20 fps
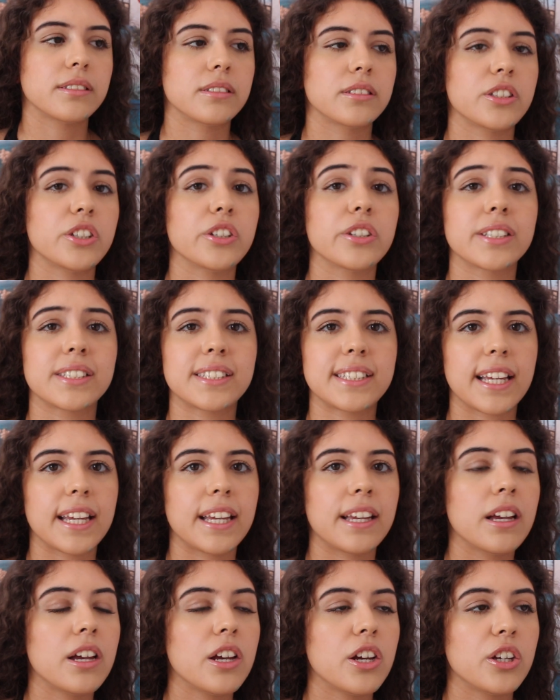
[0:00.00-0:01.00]
So you could
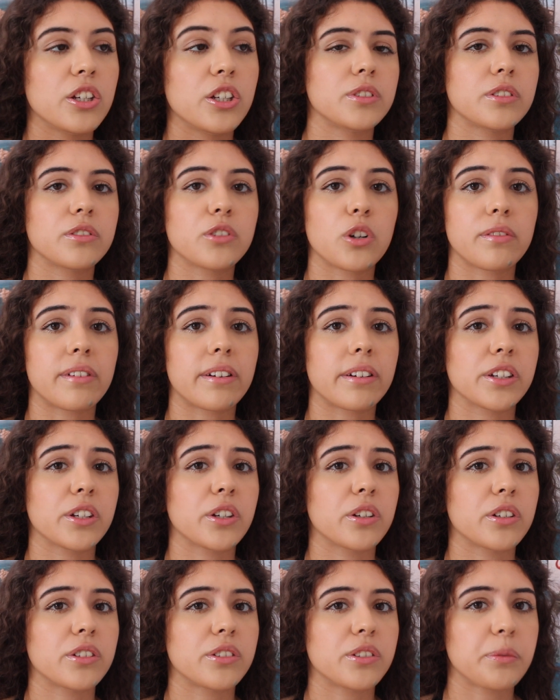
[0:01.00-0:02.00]
say you've got very
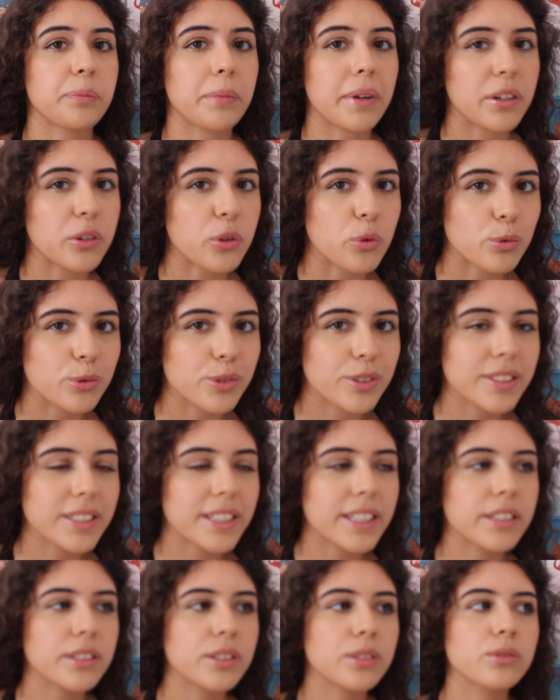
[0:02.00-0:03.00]
good numerical
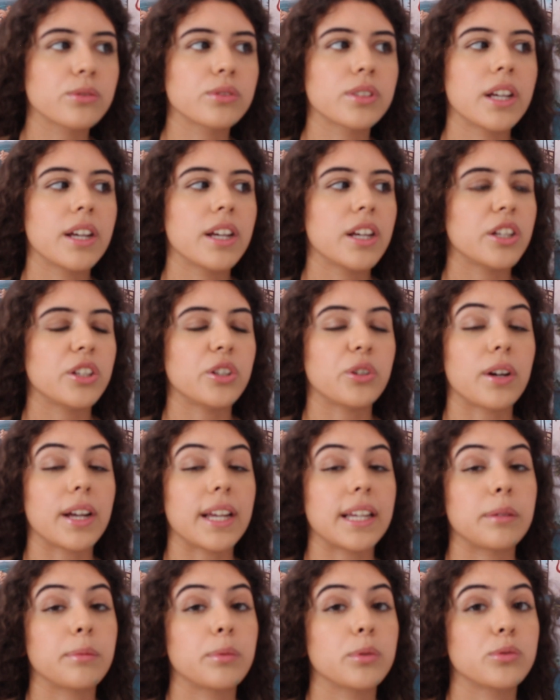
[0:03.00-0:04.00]
skills, you are
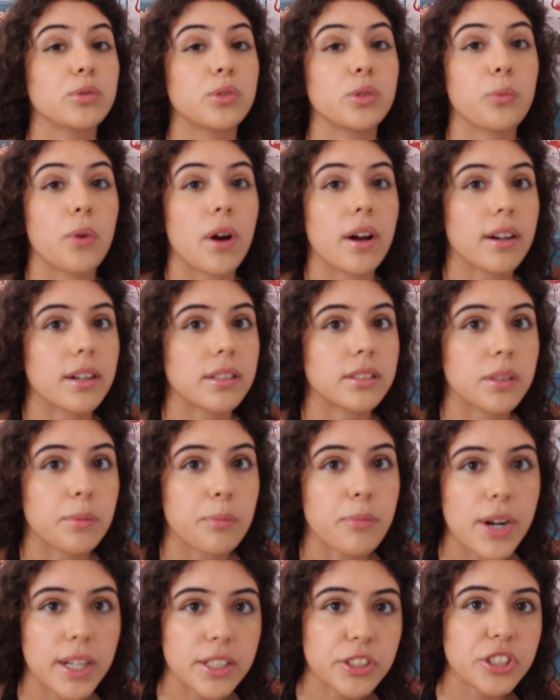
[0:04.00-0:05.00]
able to work under
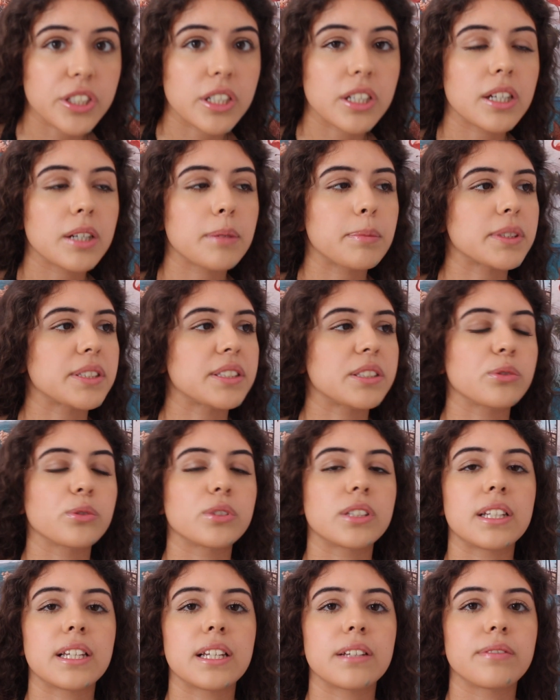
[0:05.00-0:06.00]
pressure but still
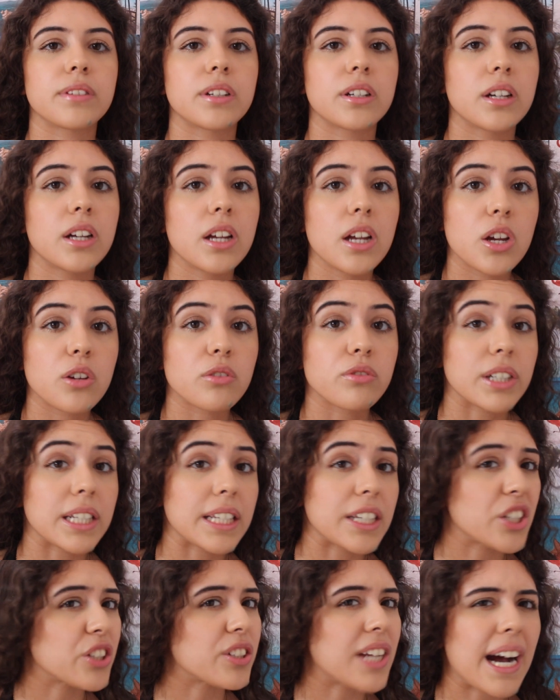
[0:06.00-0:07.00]
deliver
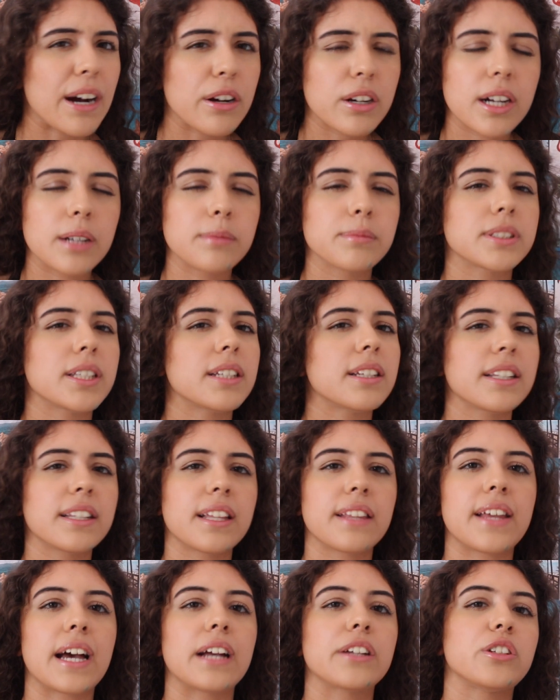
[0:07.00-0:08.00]
really good outcomes, something
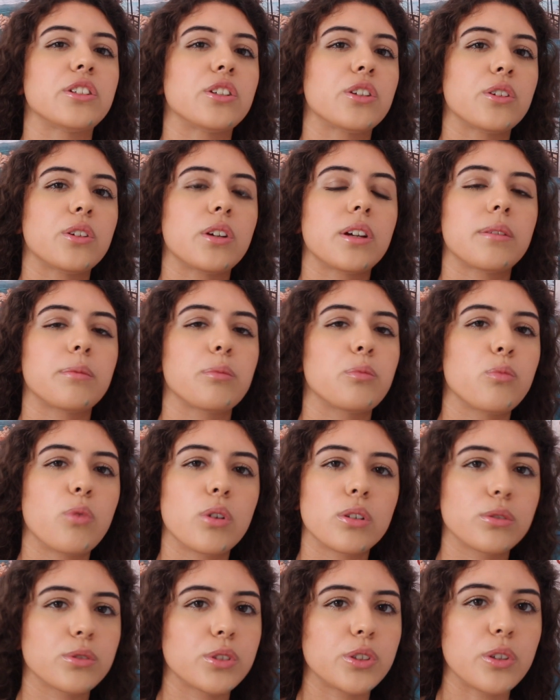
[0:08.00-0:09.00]
like that, you know,
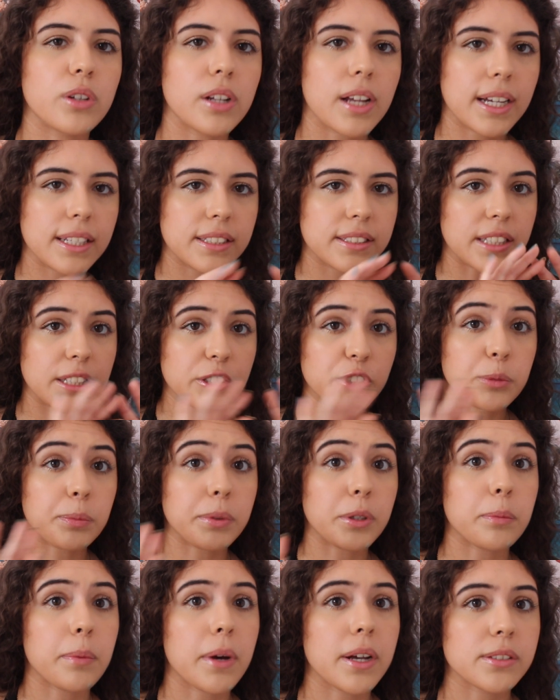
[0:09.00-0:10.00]
one or two lines, that should be
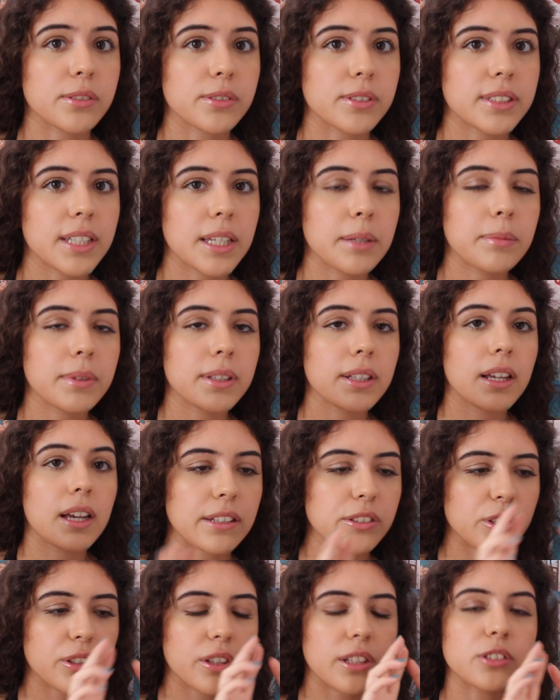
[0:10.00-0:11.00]
your personal statement.
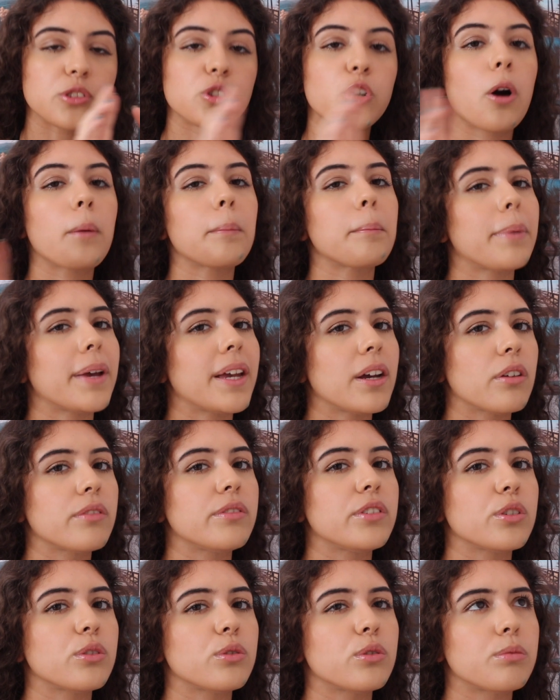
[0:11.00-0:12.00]
So the top bit
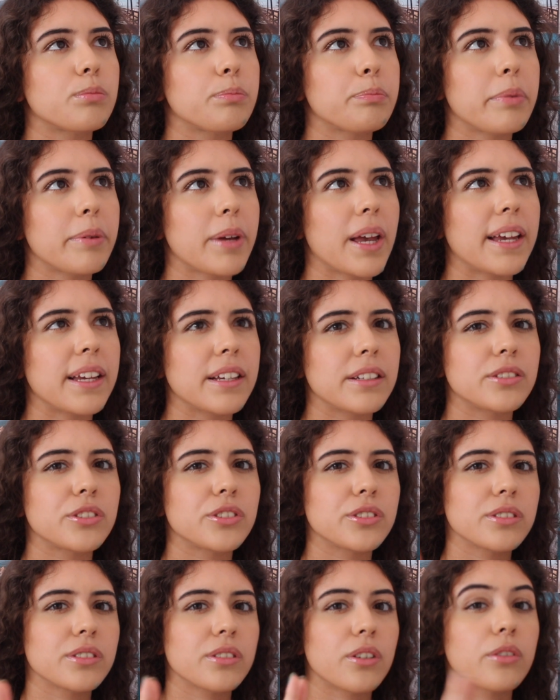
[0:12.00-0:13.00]
of your
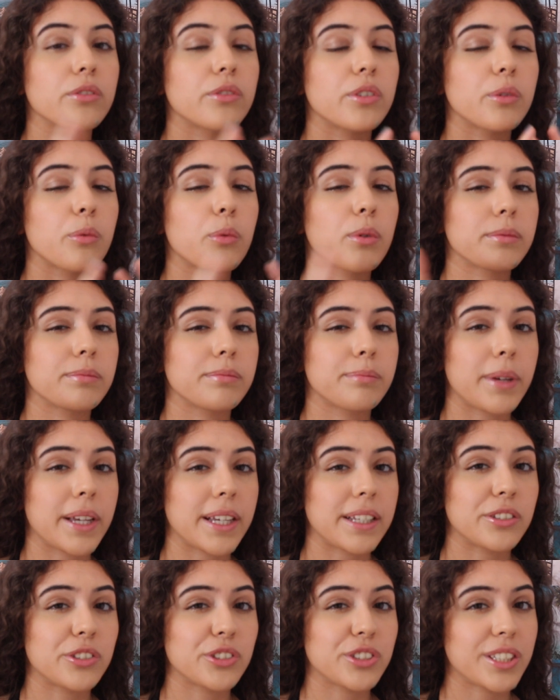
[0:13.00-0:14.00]
page, of your one
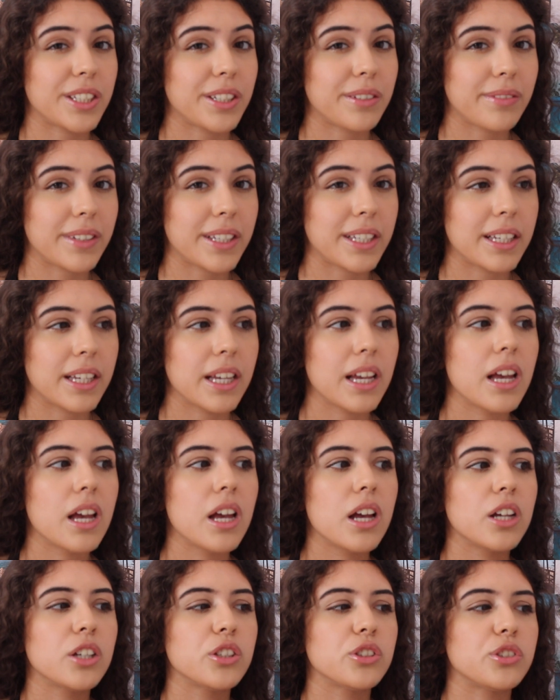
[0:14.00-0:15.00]
page CV,
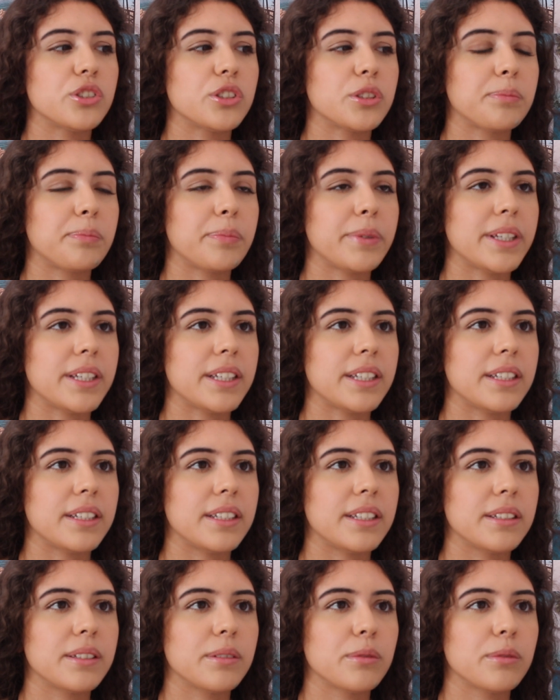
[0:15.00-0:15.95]
should be